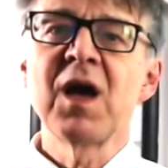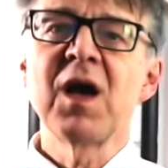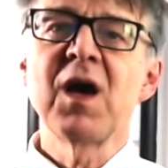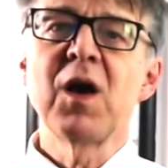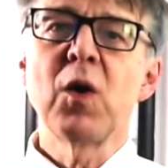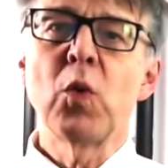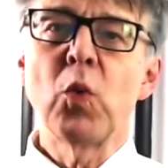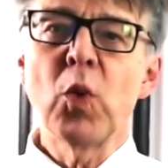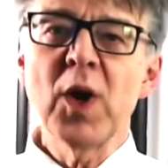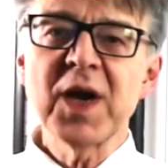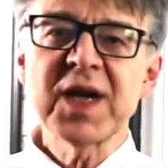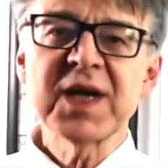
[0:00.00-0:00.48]

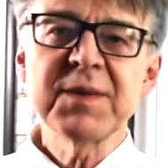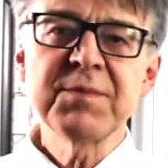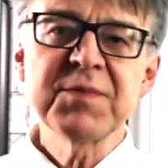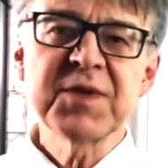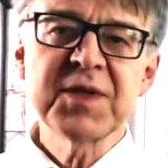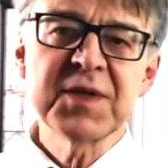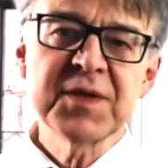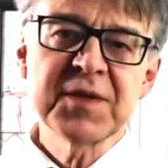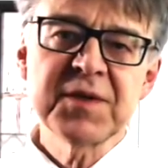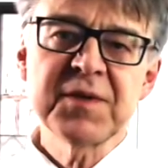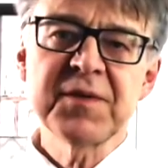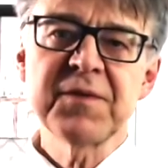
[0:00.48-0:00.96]
Welcome
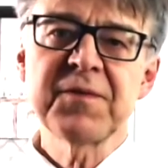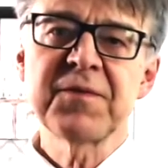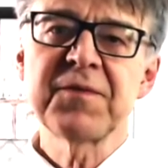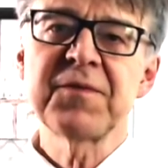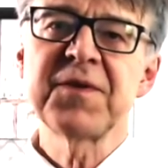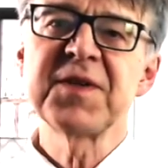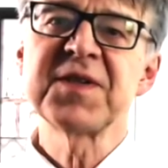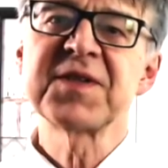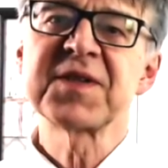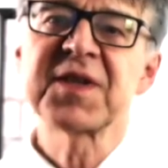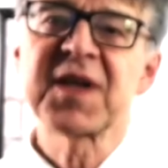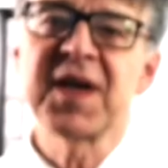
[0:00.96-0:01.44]
to
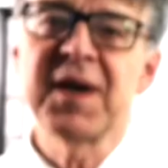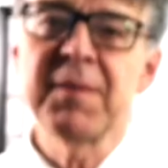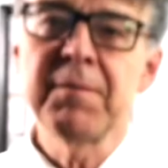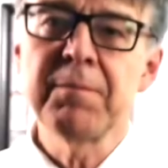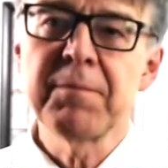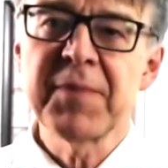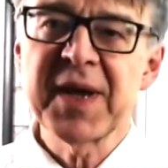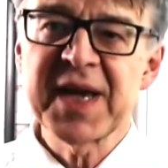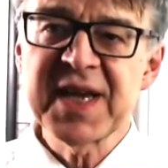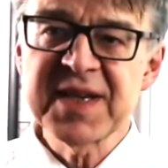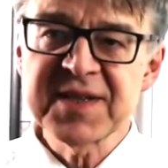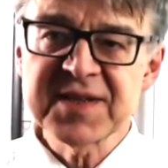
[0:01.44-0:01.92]

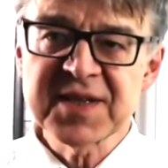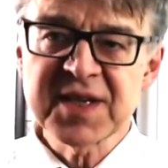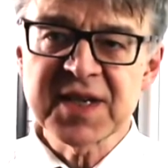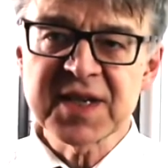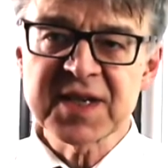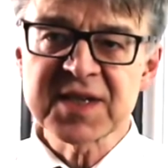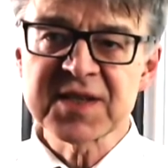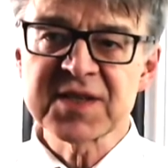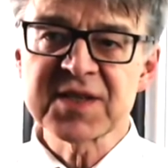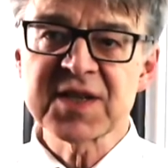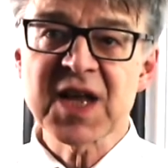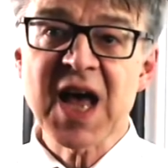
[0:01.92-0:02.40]

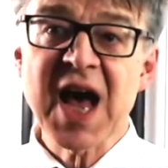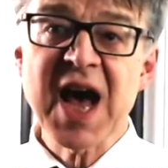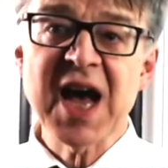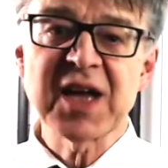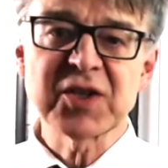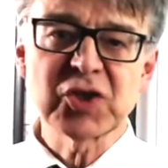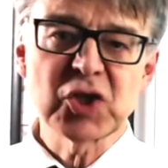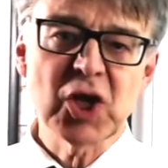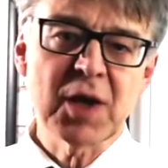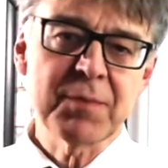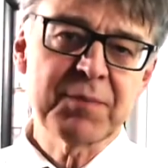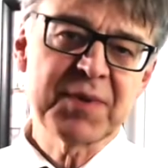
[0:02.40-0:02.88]
PhysChemBasics, our
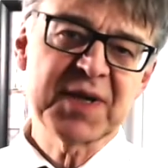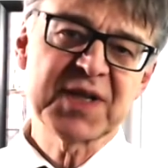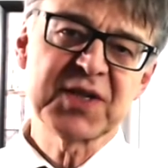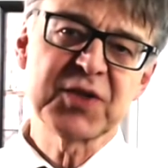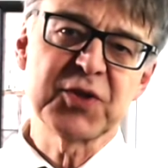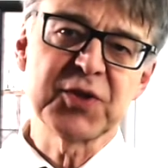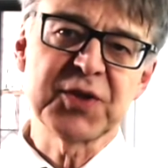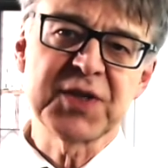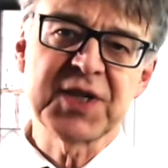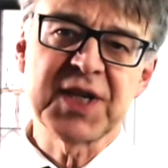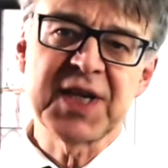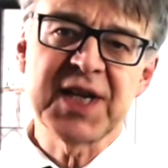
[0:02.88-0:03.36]
topic
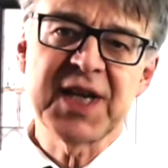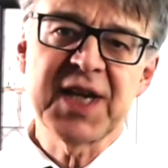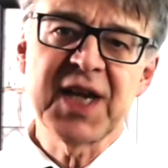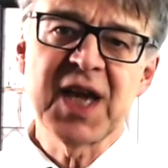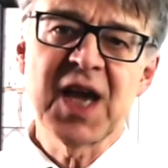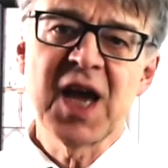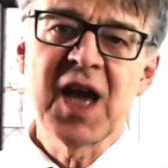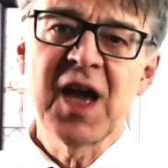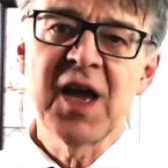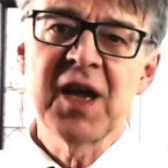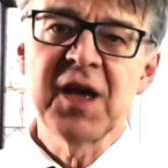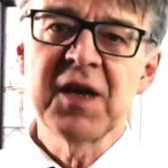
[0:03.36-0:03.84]

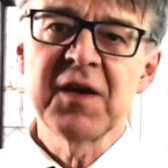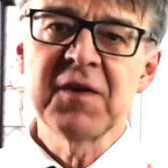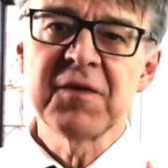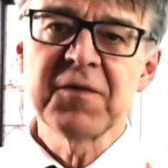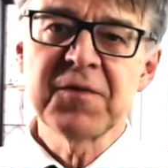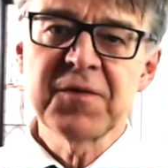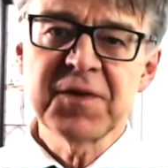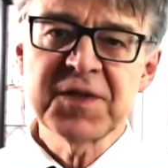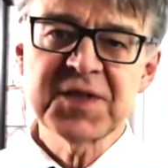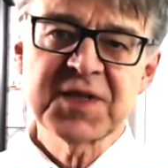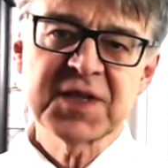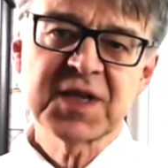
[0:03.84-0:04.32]
today,
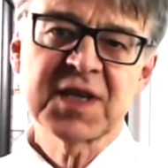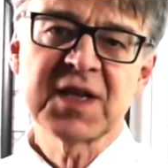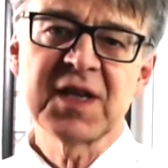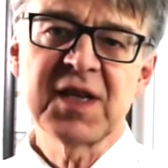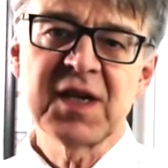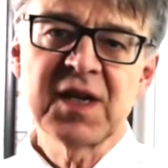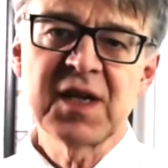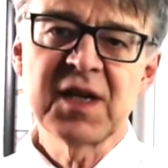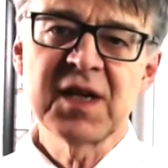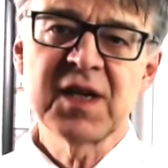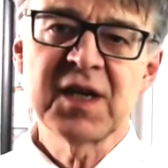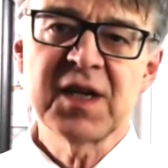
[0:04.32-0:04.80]

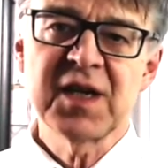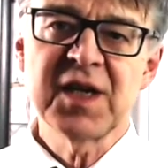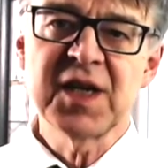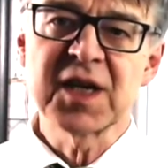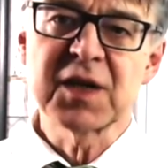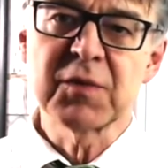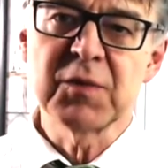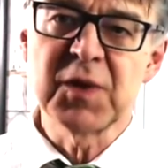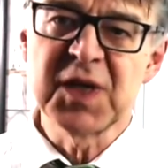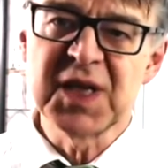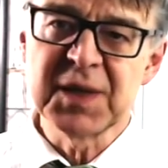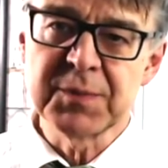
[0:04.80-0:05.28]
physical
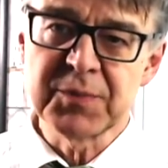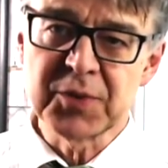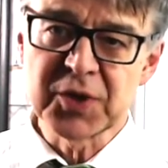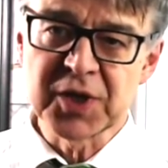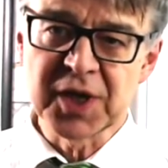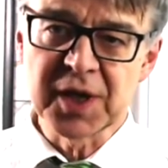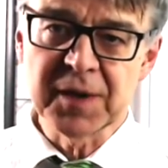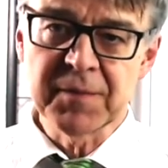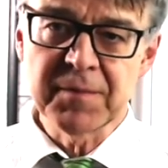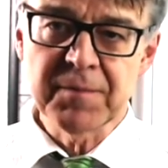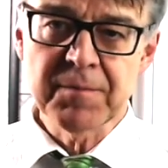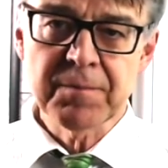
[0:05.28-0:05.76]

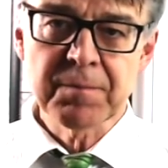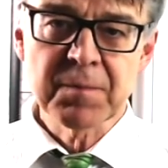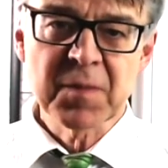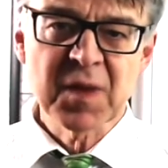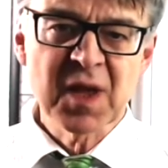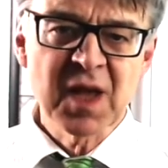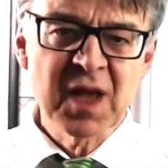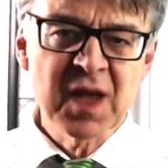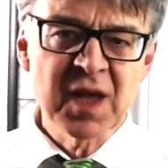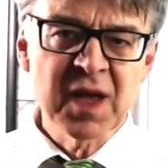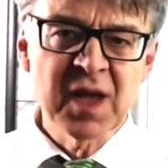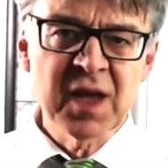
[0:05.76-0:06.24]
equilibrium.
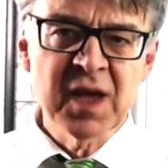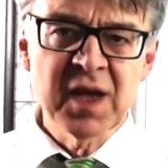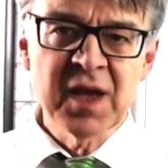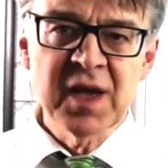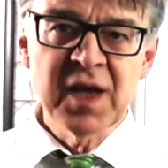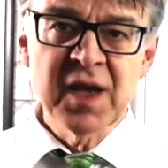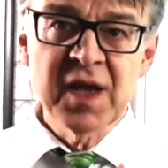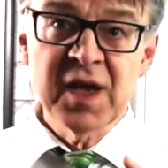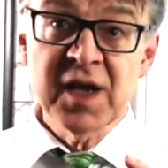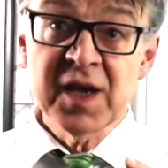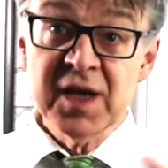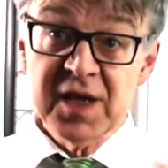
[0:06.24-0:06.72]

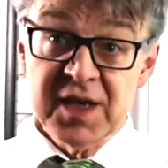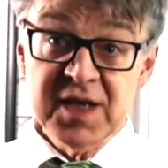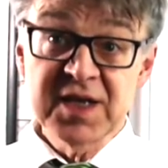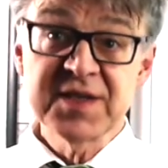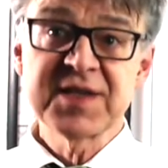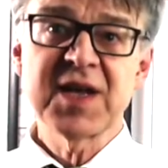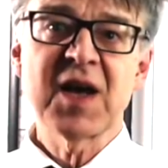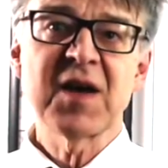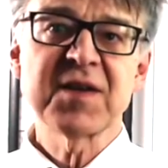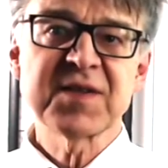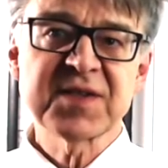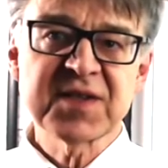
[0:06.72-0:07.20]
Is
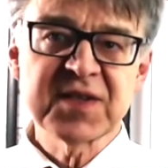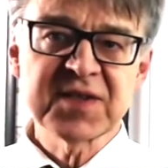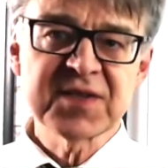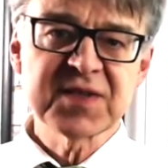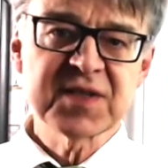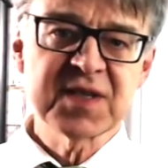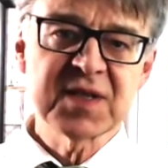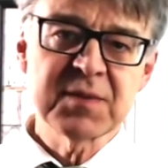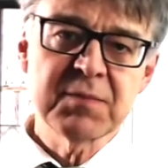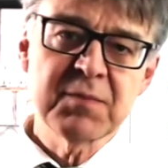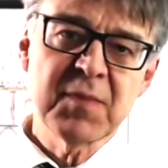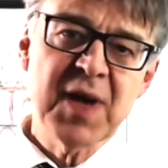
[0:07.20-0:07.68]
our
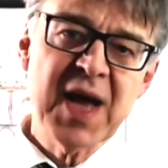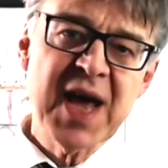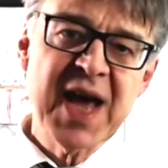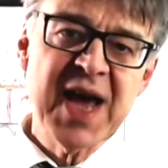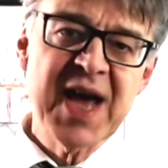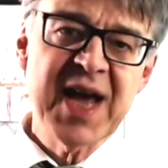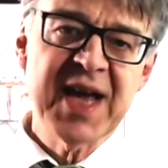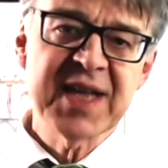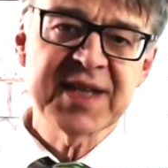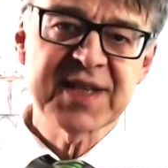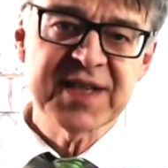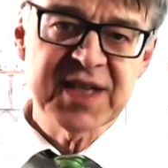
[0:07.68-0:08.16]
system
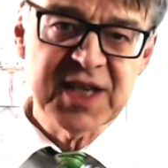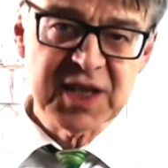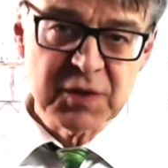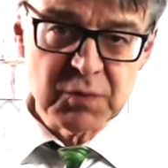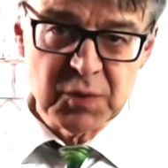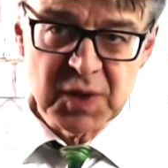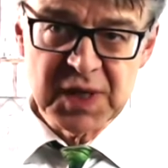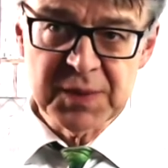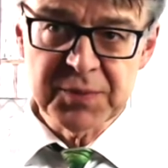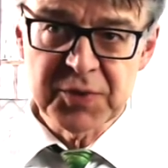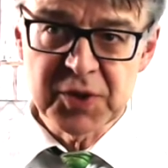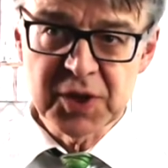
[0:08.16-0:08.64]
at
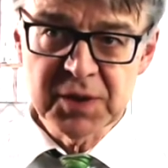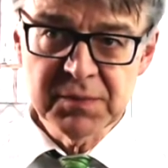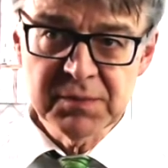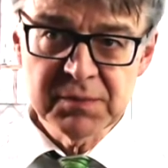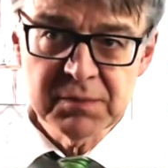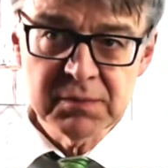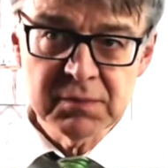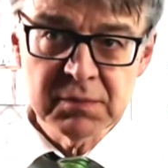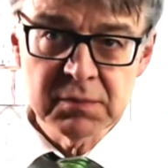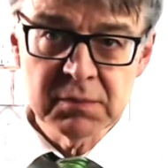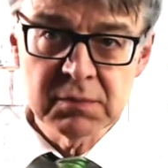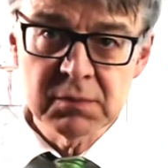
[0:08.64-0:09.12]
equilibrium?
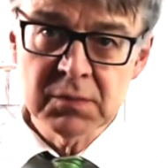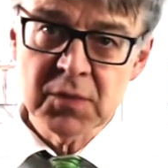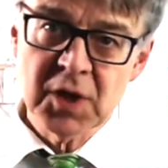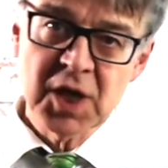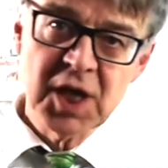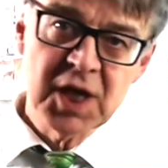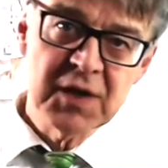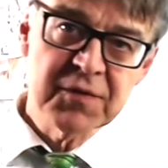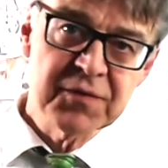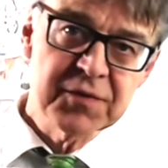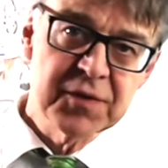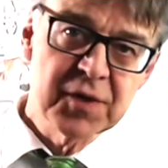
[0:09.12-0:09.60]

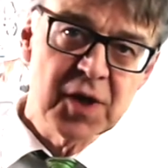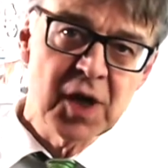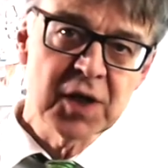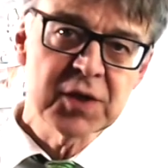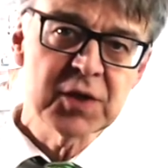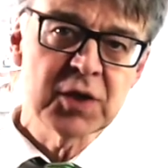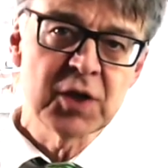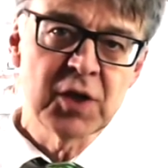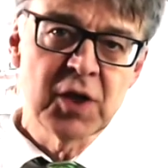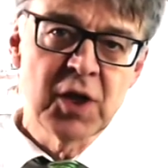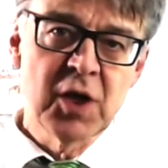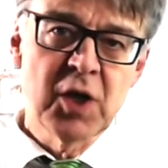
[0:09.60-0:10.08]
If
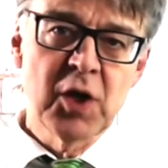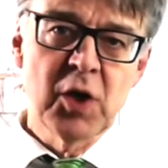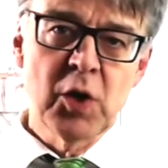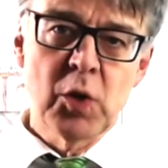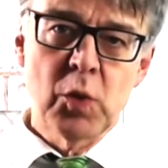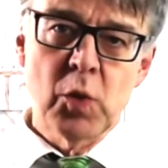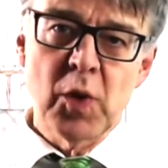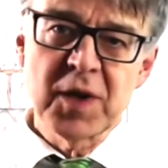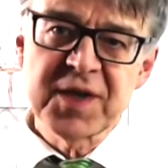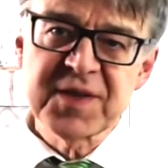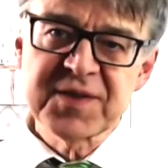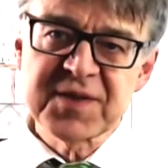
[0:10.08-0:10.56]
not,
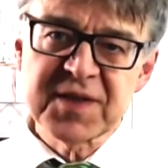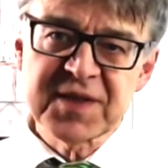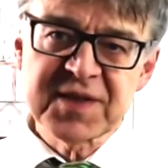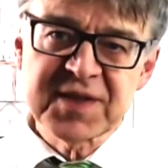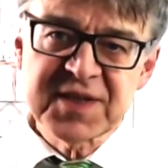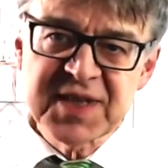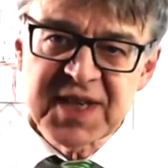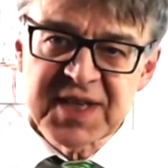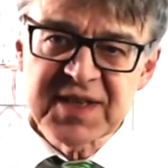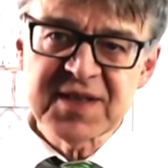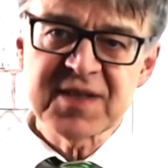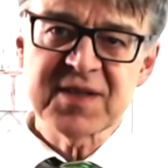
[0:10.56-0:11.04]
what is the
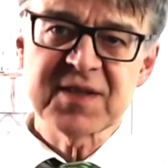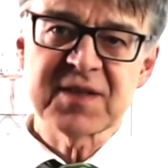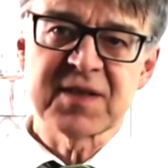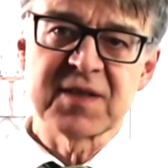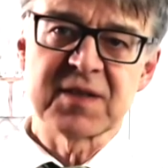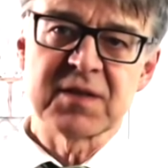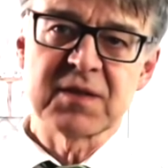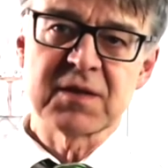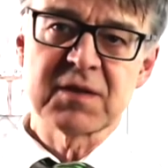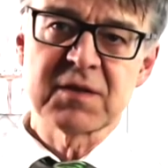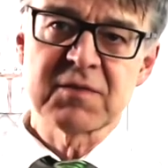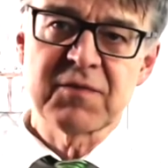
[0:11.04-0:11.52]

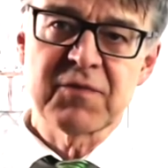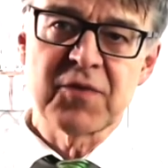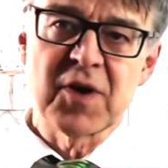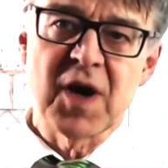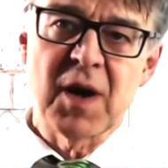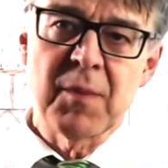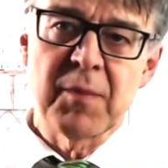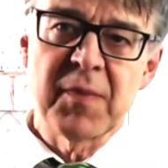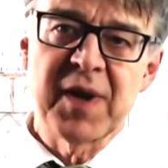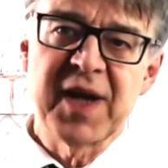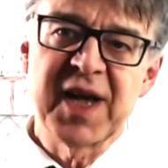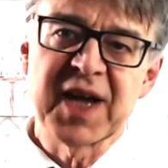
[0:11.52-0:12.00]
distance
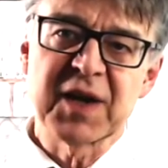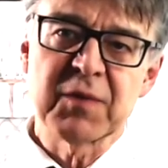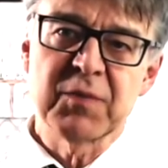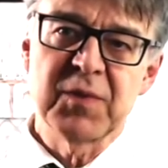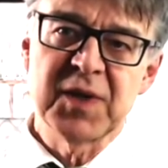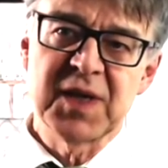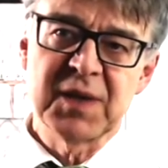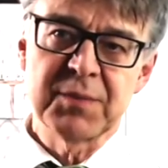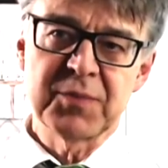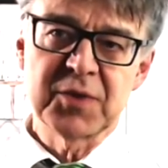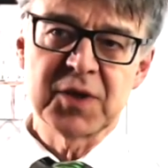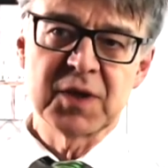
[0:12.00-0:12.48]
from
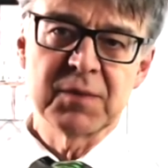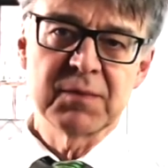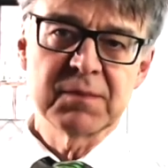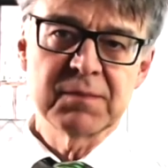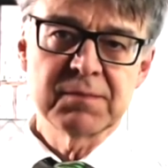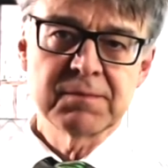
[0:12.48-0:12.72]
equilibrium?